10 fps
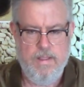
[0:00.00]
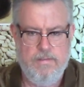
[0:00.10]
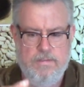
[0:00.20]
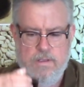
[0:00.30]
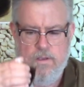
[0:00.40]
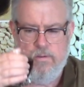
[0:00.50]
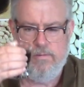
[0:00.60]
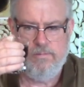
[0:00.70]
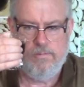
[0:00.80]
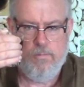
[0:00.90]
So,
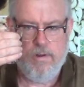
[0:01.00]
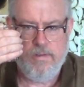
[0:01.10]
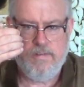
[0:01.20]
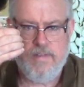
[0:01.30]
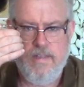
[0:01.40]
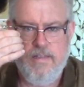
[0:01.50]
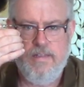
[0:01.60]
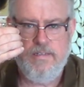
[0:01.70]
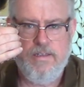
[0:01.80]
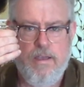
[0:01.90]
what's in
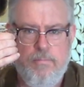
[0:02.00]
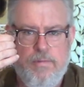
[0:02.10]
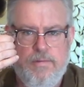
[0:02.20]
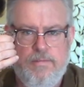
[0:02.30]
this cup?